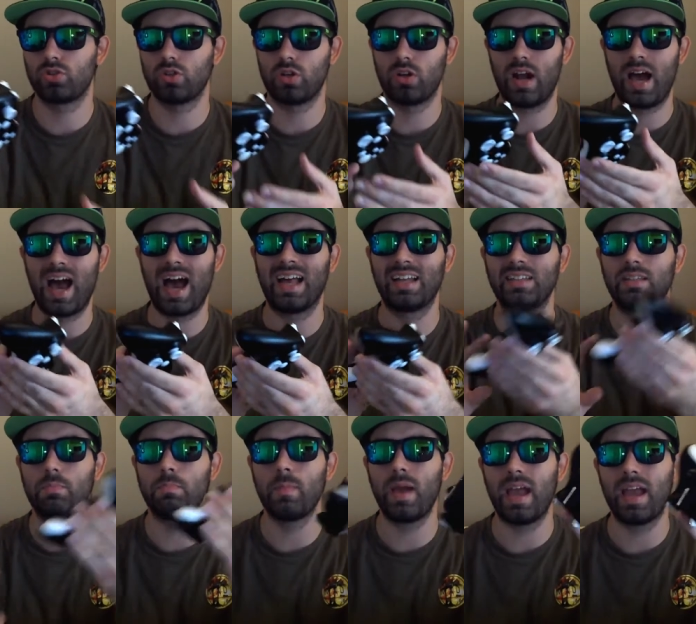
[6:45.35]
they're
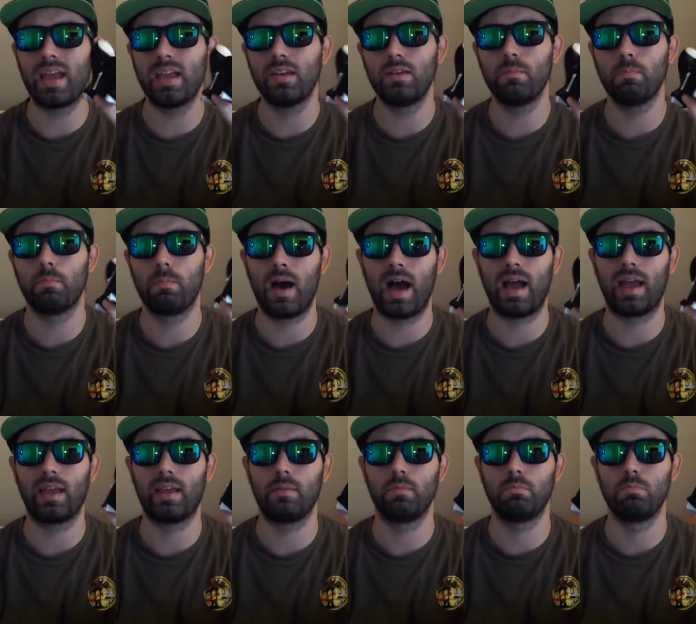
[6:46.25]
handmade
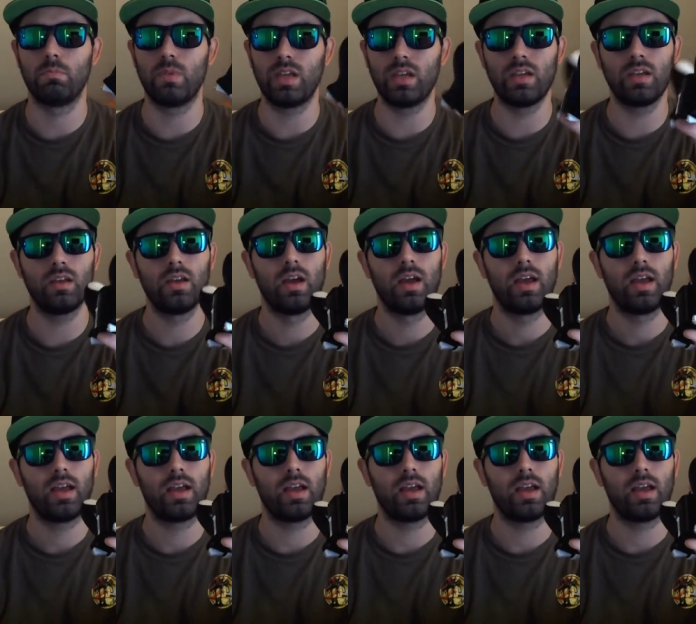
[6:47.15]
by me.